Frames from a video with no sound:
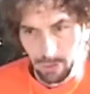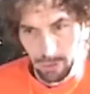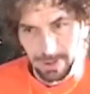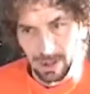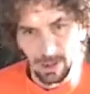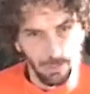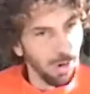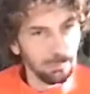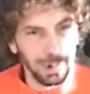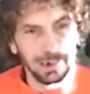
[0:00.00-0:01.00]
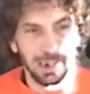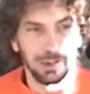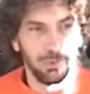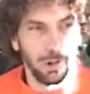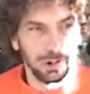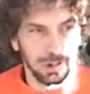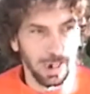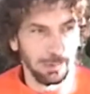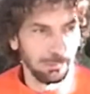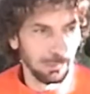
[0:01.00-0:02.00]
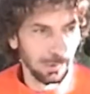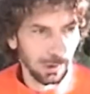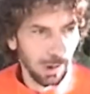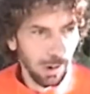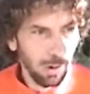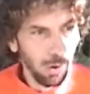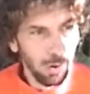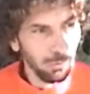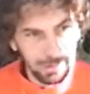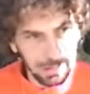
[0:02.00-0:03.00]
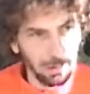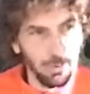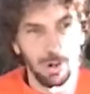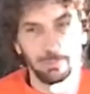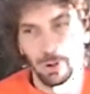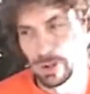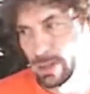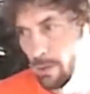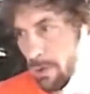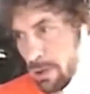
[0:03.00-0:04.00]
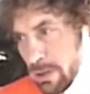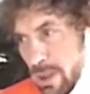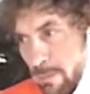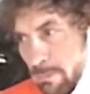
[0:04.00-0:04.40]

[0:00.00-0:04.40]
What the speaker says: you to be in the wrong place at the wrong time, read the wrong book at the wrong time.